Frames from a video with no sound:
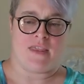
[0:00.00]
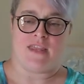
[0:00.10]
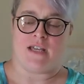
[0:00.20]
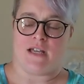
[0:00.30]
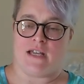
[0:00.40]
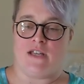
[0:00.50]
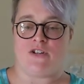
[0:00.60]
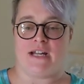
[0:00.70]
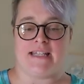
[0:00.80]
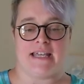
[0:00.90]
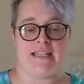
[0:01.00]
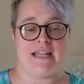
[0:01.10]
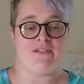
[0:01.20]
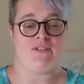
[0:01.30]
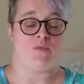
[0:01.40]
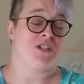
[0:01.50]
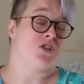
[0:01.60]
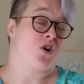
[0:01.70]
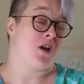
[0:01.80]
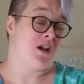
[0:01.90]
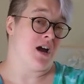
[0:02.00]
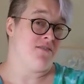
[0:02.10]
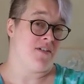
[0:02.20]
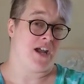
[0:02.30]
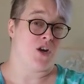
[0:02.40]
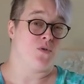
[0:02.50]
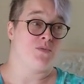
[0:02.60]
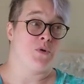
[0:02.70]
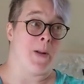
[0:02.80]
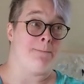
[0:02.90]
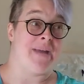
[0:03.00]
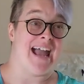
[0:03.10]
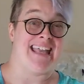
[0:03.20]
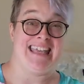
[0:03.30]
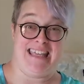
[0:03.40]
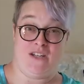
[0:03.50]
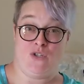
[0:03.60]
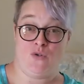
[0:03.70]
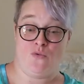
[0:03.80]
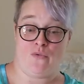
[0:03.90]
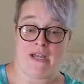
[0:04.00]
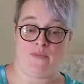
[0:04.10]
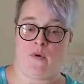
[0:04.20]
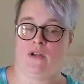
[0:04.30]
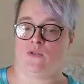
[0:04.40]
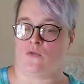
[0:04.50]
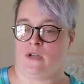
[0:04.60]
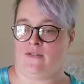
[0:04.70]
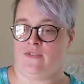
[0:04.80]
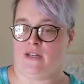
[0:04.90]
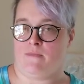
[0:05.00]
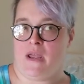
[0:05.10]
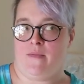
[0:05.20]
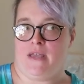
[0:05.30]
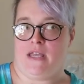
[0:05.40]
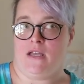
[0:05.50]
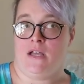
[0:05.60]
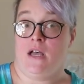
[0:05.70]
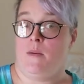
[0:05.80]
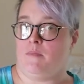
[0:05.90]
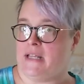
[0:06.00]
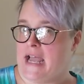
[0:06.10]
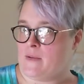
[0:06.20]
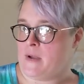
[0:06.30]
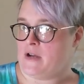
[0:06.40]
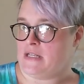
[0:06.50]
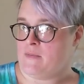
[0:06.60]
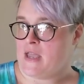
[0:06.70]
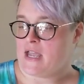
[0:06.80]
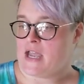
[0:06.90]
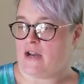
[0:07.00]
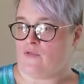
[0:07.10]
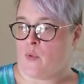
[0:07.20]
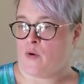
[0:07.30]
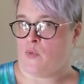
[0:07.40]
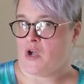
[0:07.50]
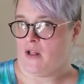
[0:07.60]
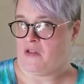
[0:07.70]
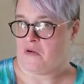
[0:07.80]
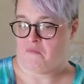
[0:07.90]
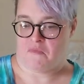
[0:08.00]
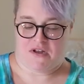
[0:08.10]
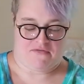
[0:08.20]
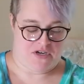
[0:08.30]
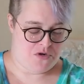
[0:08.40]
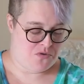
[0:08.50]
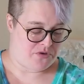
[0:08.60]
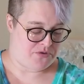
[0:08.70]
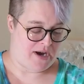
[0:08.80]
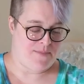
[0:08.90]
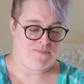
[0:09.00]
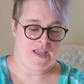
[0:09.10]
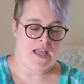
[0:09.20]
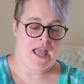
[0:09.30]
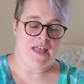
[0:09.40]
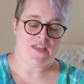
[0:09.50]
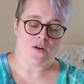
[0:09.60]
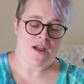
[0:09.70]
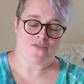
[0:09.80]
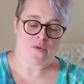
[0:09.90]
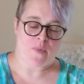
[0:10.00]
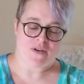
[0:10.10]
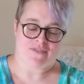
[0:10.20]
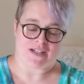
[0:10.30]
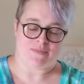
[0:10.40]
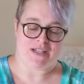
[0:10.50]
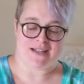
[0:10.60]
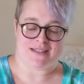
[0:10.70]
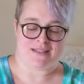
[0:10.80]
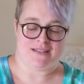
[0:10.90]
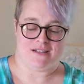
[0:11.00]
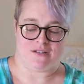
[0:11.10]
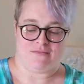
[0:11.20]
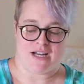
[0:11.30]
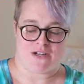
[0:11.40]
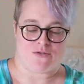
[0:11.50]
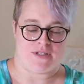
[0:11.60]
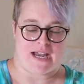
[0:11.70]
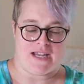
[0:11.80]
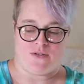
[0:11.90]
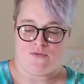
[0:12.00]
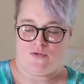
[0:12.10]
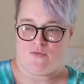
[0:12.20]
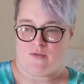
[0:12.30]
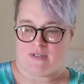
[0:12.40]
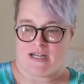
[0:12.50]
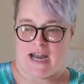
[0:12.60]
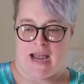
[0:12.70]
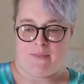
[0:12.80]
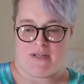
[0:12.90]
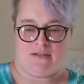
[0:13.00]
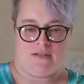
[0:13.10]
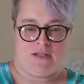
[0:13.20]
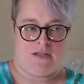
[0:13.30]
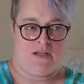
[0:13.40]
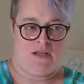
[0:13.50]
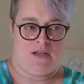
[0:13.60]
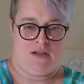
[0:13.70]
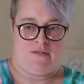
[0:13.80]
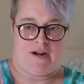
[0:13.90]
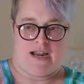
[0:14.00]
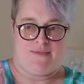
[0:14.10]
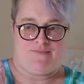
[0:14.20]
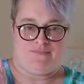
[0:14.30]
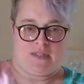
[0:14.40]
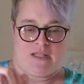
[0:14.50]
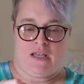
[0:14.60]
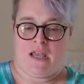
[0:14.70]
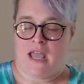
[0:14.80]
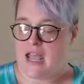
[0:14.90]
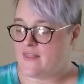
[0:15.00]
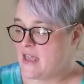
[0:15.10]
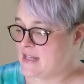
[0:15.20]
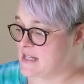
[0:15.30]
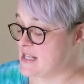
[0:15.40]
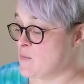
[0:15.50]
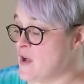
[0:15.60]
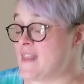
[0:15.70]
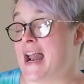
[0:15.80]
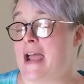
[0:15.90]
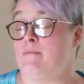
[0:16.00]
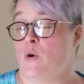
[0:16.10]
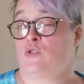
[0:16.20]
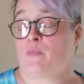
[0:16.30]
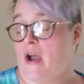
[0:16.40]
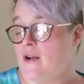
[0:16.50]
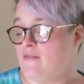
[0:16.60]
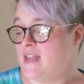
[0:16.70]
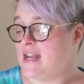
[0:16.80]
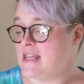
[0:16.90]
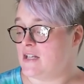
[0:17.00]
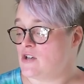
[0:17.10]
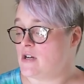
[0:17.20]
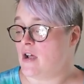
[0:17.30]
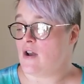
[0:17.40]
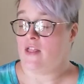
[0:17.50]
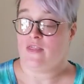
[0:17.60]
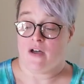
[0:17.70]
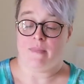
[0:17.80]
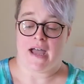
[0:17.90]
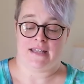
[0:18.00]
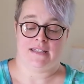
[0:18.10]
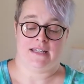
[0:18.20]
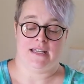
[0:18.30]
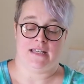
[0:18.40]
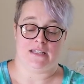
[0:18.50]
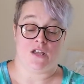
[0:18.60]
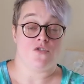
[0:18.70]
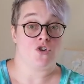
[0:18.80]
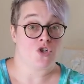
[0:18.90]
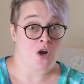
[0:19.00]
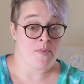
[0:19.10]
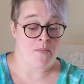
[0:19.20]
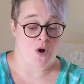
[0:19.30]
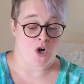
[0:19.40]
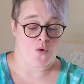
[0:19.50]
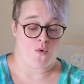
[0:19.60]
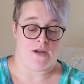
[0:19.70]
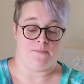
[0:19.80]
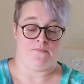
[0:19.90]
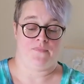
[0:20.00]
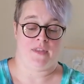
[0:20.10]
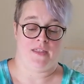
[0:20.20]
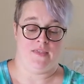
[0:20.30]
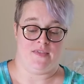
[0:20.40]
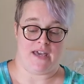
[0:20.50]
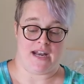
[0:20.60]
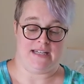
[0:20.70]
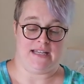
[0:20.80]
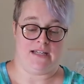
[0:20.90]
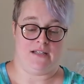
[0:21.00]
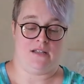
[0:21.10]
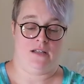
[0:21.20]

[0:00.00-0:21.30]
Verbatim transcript: The internet said that if it wasn't dark enough, I could always put it back into the raspberries, or even maybe blackberries, and make it kind of a purple color. Nifty noodles, right? And they don't have to be perfect because, you know, natural dyes, who knew what was going to happen, right? And then the one that I'm most proud of that I think turned out the best is the Sharpie marker one that I did.